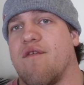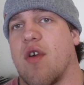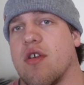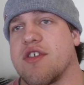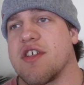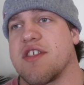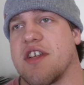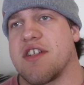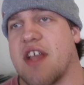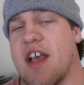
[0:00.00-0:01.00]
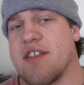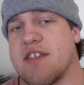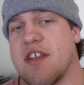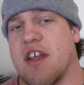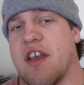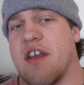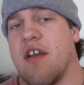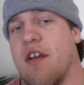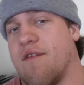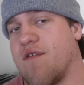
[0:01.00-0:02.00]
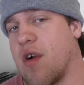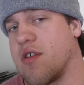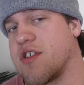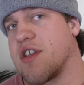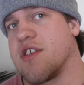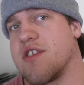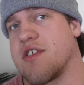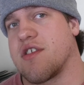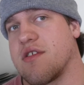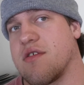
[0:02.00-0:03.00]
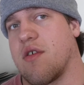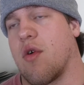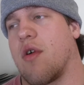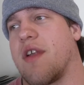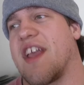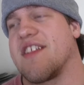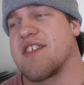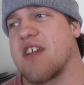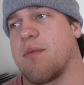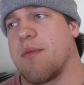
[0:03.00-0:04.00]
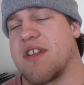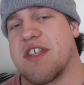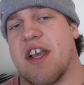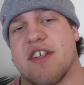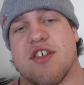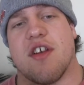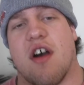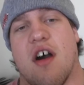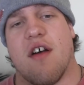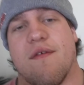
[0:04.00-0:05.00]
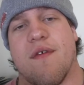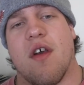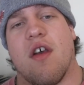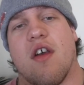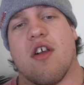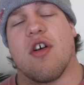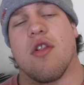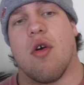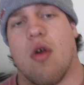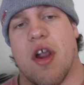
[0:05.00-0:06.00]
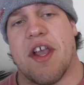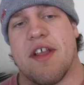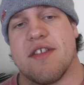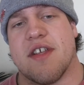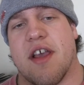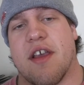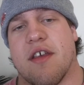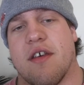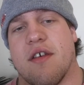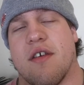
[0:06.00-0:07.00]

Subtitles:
versus intensity versus or in supplementation of caloric intake.